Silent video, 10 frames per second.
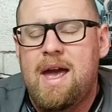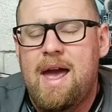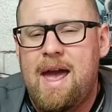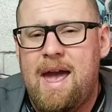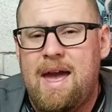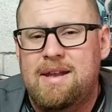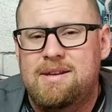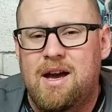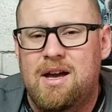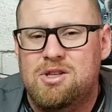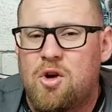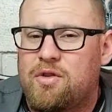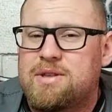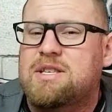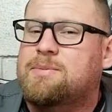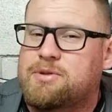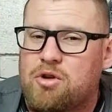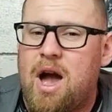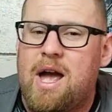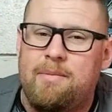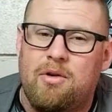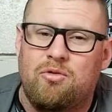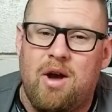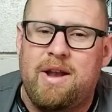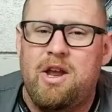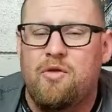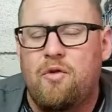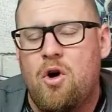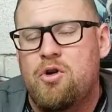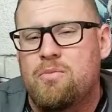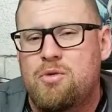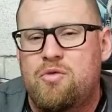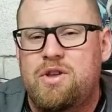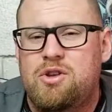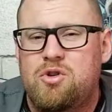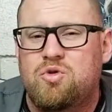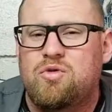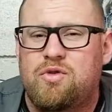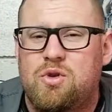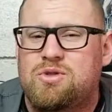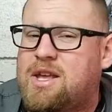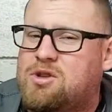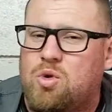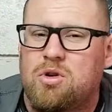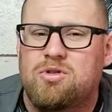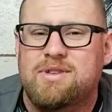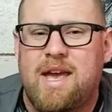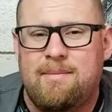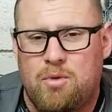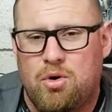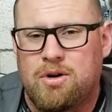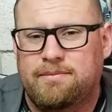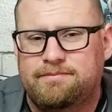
and uh, don't forget to subscribe right here for all your movie news, reviews, editorials, and more.